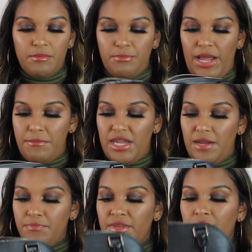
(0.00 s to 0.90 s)
by
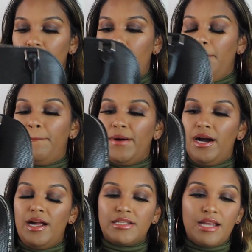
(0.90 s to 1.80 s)
me.
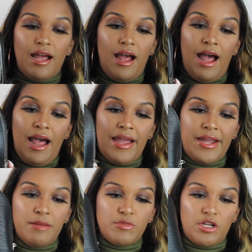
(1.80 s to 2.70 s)
But I
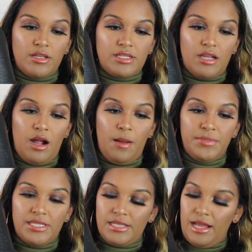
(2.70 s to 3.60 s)
am just
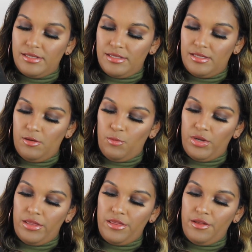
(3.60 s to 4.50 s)
obsessed
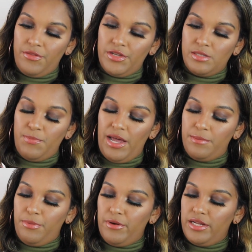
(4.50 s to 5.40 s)
with this
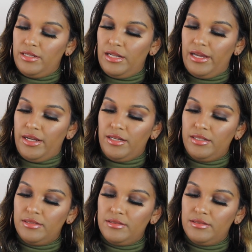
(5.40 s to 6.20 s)
bad boy. Like,